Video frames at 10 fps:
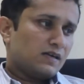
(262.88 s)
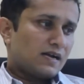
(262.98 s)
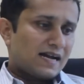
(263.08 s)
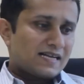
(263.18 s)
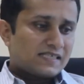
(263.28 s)

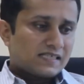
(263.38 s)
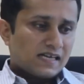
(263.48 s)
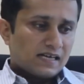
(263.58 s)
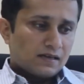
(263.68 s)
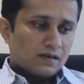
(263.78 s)

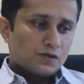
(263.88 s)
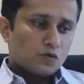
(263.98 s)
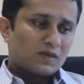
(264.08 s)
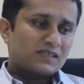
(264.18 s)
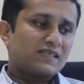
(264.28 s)
As
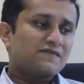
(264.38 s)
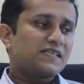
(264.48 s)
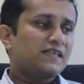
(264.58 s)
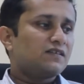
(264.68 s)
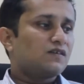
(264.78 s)
you must have
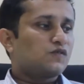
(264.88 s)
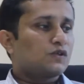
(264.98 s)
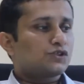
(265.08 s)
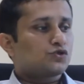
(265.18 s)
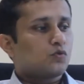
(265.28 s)
seen in the
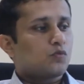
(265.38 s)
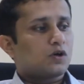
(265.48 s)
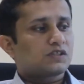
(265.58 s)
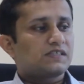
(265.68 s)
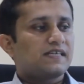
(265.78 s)
first 2
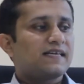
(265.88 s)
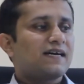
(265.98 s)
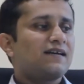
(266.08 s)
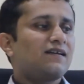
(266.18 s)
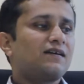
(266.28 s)
mocks,
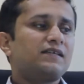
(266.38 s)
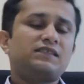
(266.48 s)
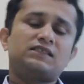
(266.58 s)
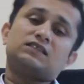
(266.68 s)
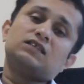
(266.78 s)
DILR
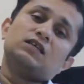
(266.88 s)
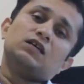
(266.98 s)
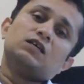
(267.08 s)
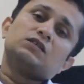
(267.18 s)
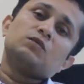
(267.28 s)
is
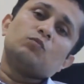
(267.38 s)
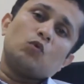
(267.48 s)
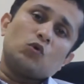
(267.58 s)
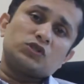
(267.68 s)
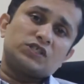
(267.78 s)
the
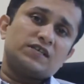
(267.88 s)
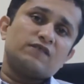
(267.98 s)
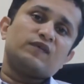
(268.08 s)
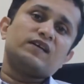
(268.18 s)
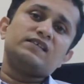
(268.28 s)
most
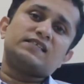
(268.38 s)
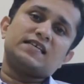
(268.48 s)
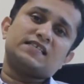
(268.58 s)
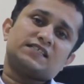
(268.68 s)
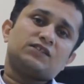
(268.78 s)
difficult
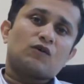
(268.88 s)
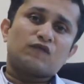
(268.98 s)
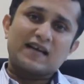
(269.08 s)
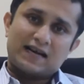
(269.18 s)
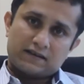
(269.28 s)
section
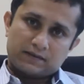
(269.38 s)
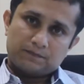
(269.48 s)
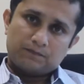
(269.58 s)
of CAT.